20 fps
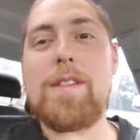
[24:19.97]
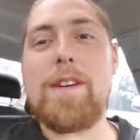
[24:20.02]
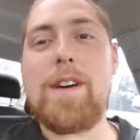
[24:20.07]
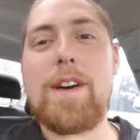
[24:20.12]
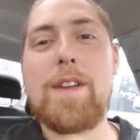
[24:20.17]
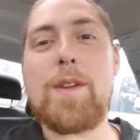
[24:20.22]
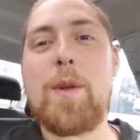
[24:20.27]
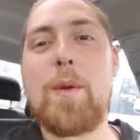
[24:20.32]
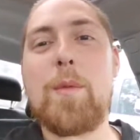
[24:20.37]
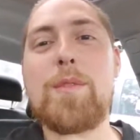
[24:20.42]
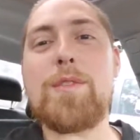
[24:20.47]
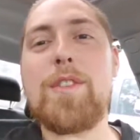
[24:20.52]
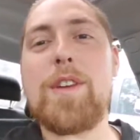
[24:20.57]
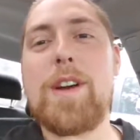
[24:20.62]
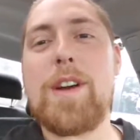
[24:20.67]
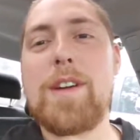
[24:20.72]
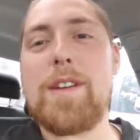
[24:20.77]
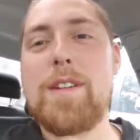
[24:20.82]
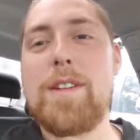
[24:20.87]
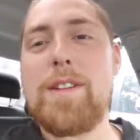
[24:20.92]
I don't know what you
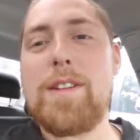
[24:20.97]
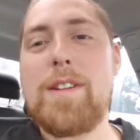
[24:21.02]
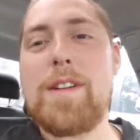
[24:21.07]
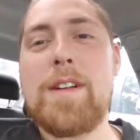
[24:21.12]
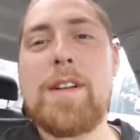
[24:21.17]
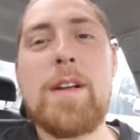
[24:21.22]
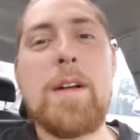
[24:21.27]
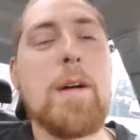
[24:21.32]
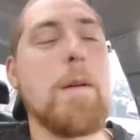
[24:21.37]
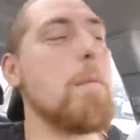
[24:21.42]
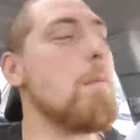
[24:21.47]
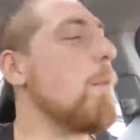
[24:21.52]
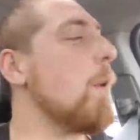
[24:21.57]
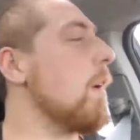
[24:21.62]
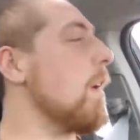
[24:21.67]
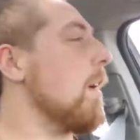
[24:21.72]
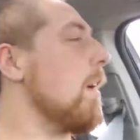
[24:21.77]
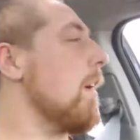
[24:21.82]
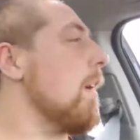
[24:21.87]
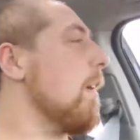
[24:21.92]
got. But
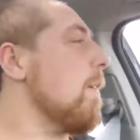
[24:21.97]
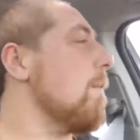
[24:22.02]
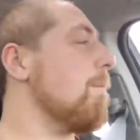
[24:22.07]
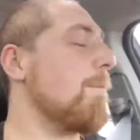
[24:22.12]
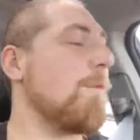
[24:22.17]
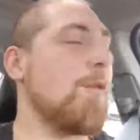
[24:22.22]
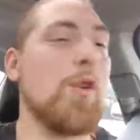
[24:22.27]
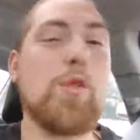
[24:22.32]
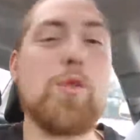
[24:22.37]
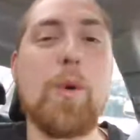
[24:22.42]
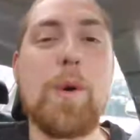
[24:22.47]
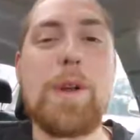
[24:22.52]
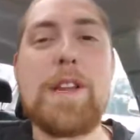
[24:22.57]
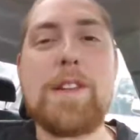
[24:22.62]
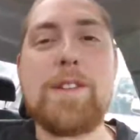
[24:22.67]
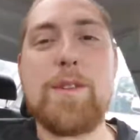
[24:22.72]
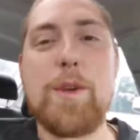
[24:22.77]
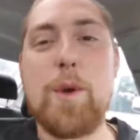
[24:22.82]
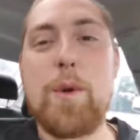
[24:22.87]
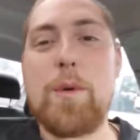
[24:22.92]

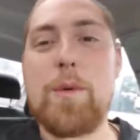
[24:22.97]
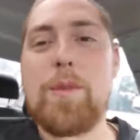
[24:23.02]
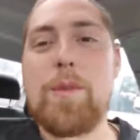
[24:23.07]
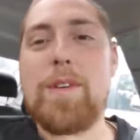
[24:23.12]
222.